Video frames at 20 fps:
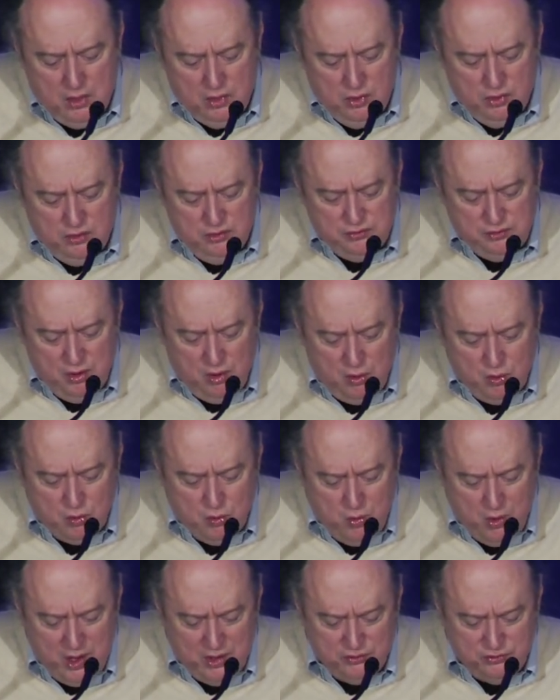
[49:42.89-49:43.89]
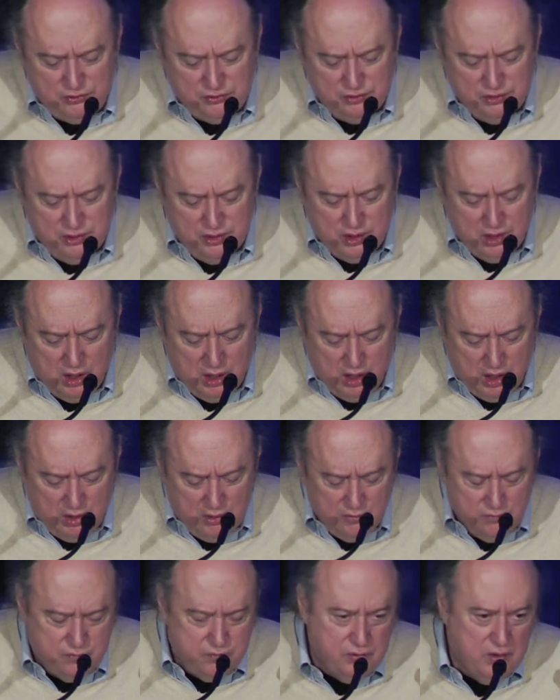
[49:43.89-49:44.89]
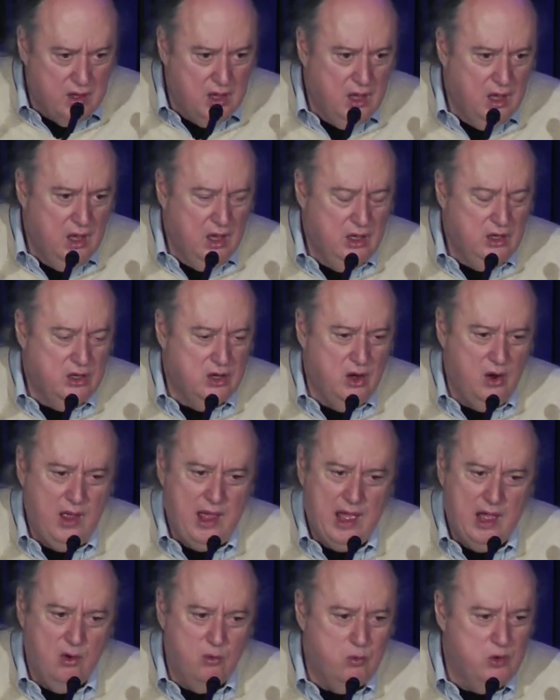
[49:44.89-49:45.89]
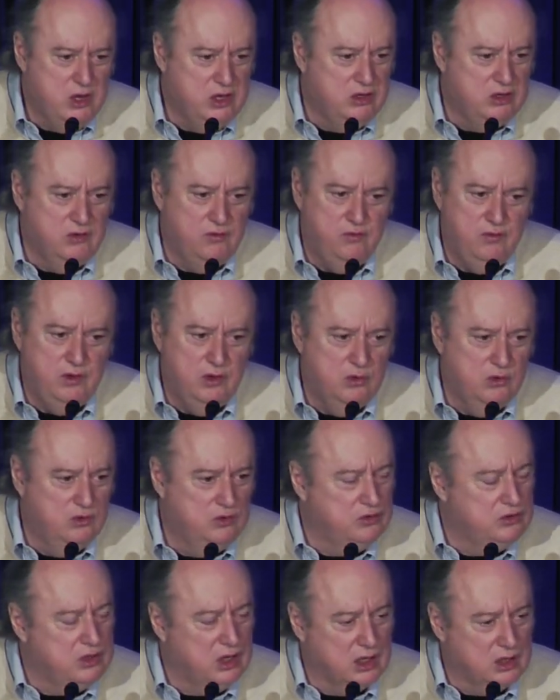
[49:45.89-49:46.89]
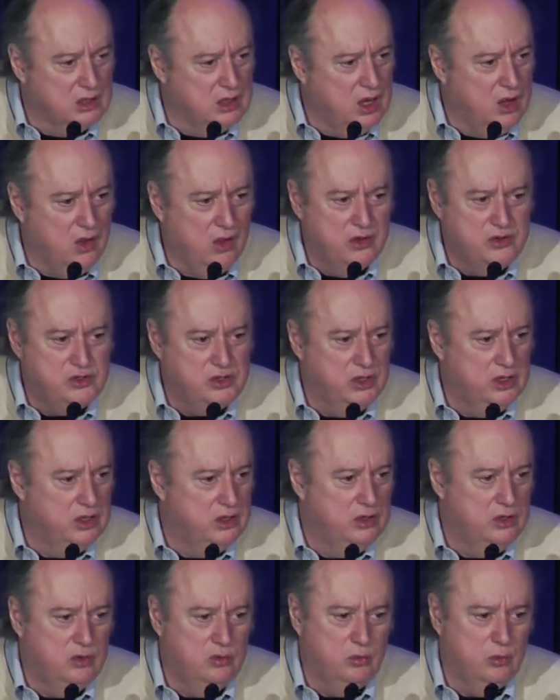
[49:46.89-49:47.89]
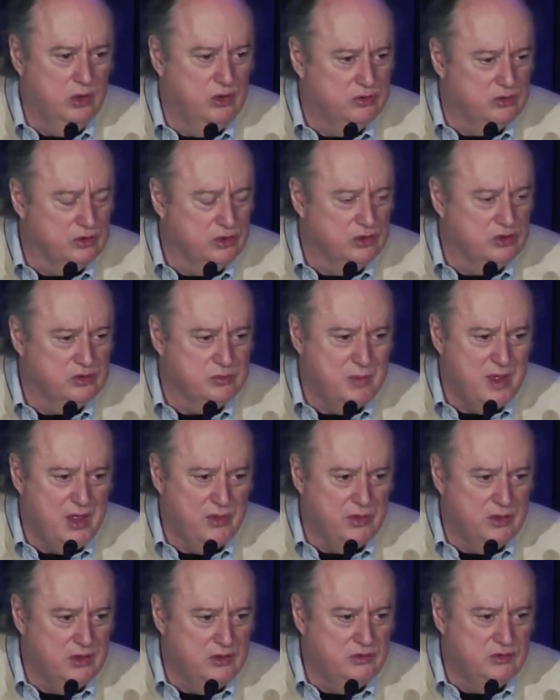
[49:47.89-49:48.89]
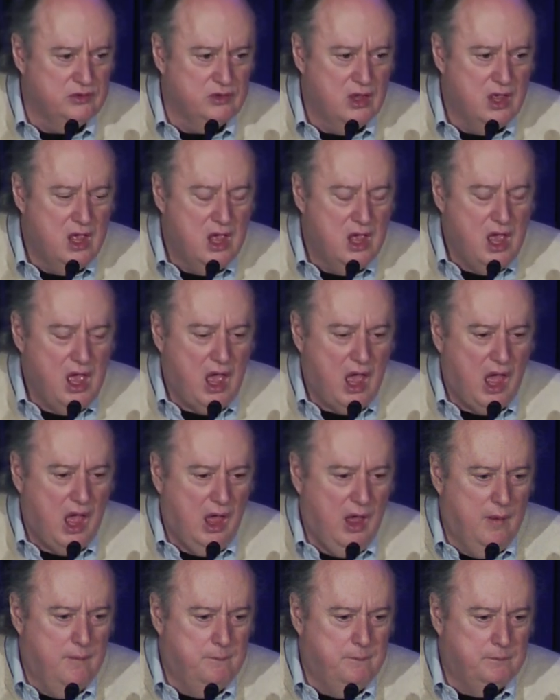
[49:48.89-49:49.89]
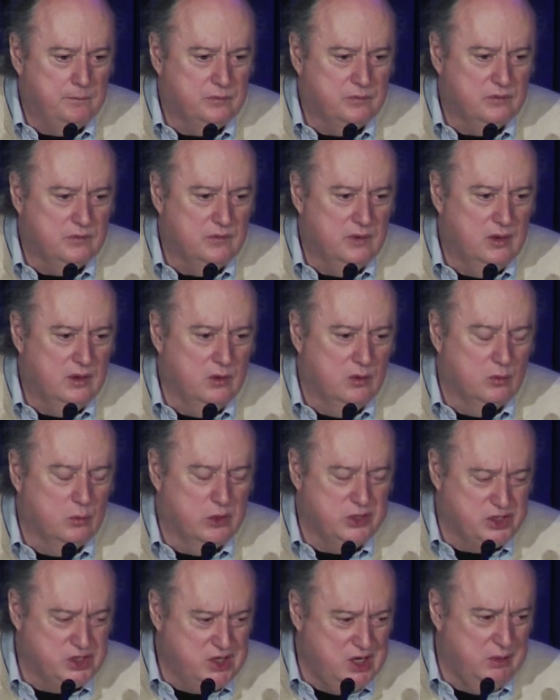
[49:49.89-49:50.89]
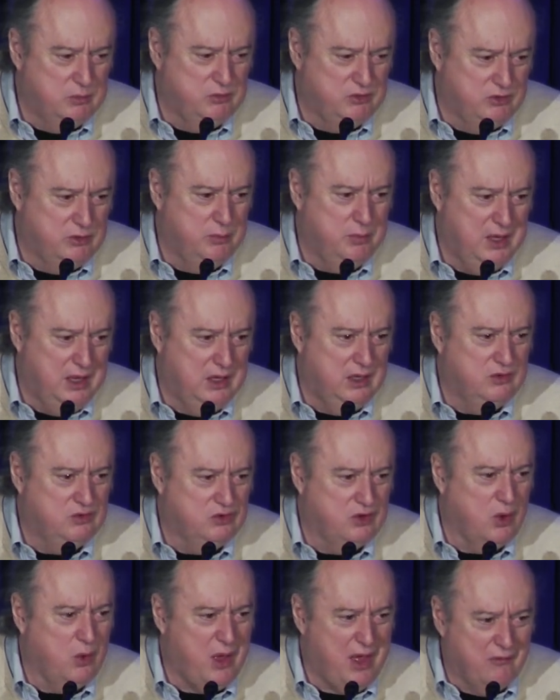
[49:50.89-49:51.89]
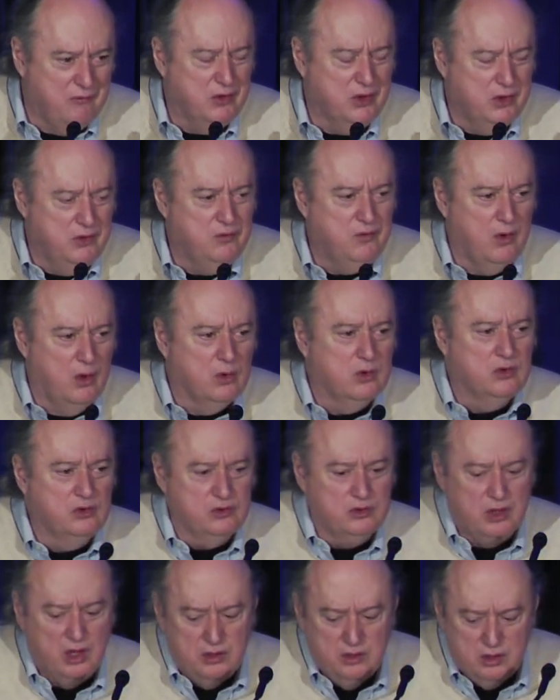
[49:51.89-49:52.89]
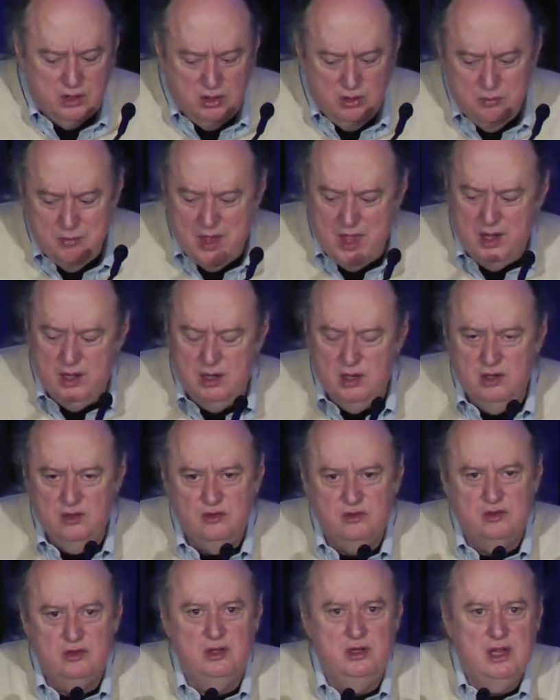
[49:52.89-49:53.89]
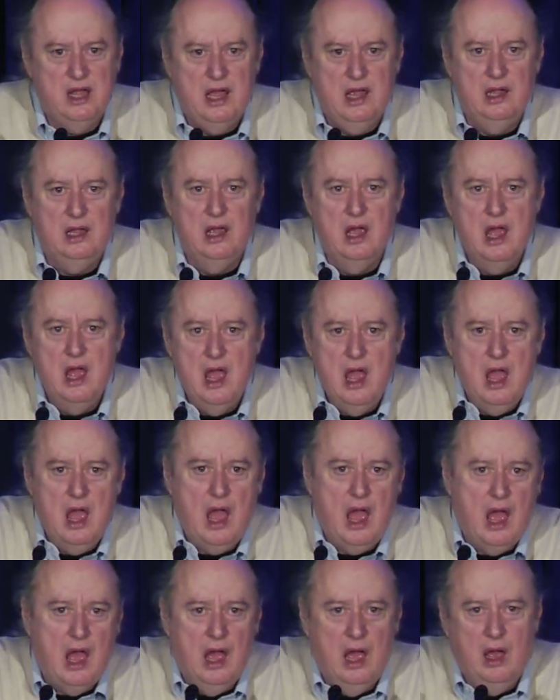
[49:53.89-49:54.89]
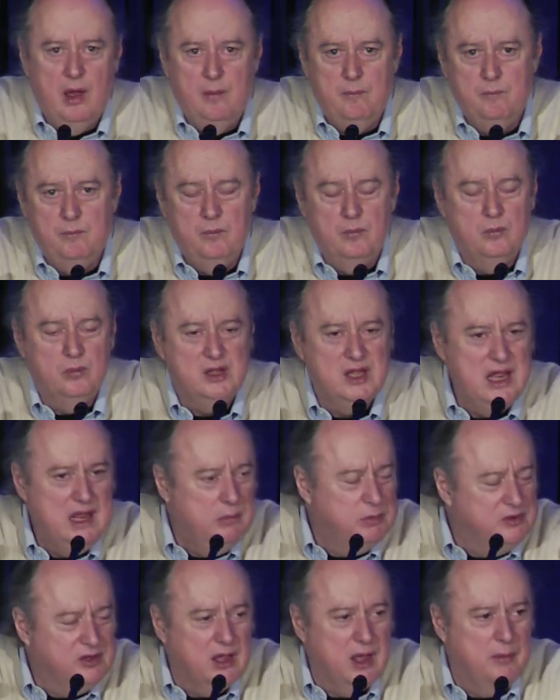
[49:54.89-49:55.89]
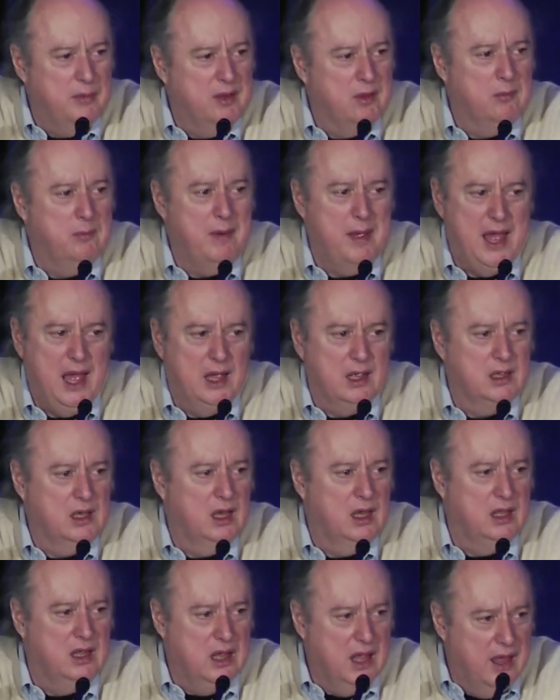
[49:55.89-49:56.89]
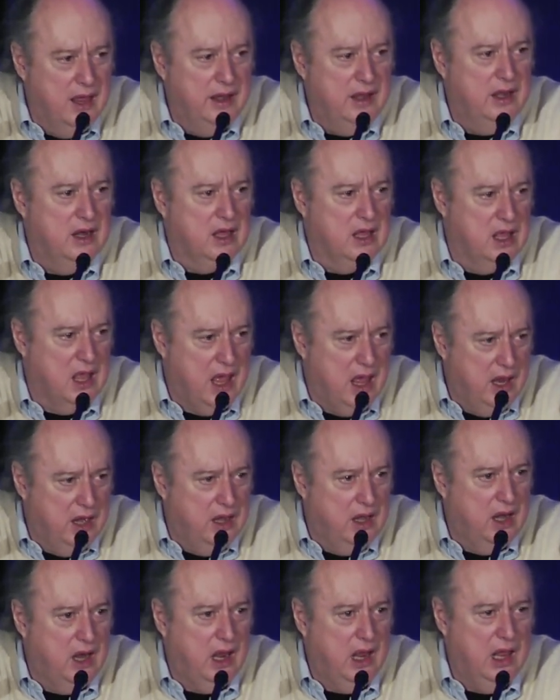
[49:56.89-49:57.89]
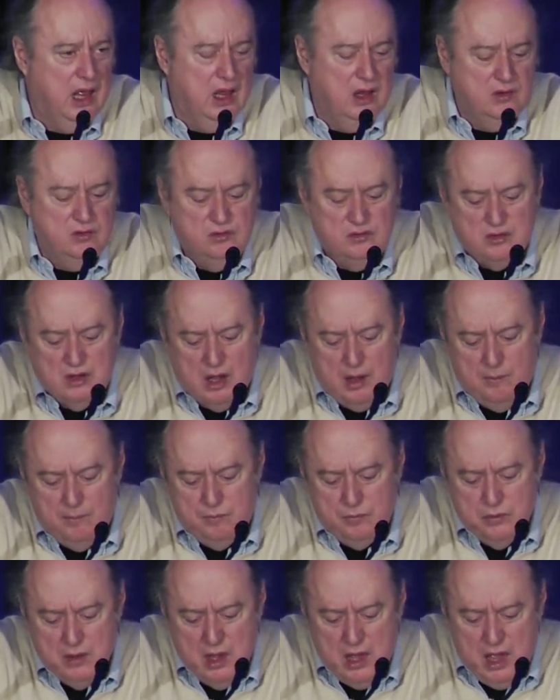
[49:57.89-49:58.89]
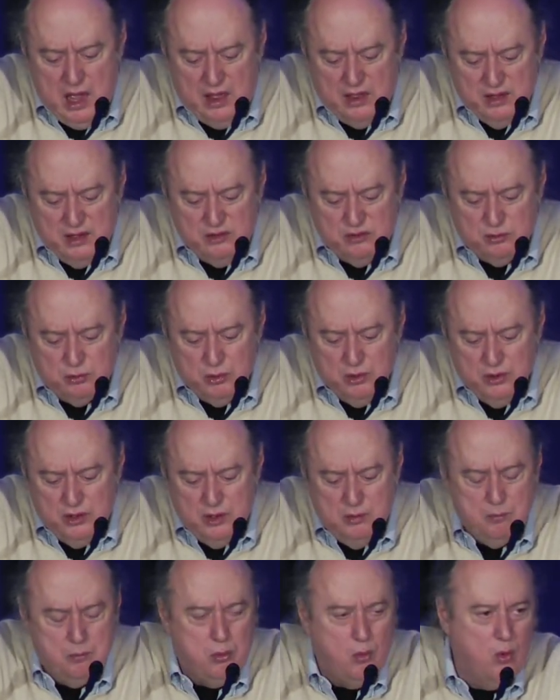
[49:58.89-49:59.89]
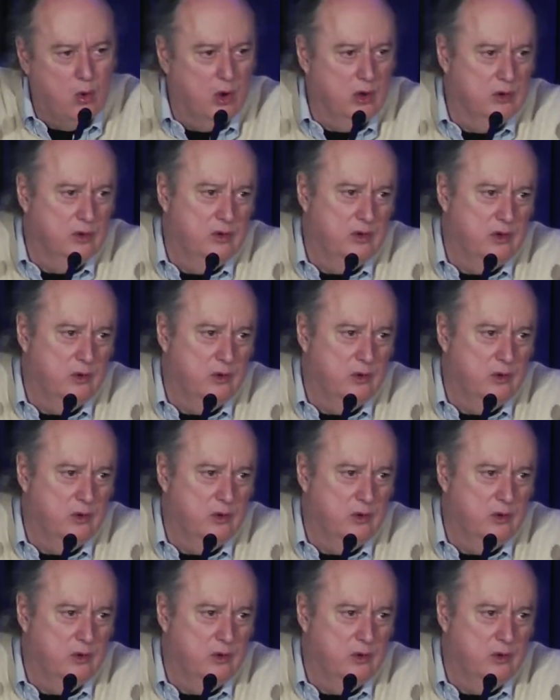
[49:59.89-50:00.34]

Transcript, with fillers: This whole question of you know, how we diffuse technology and new research methods, um, which seems to be so heavily focused on the humanities today, um, keeps coming back again and again. And um, I think it's really important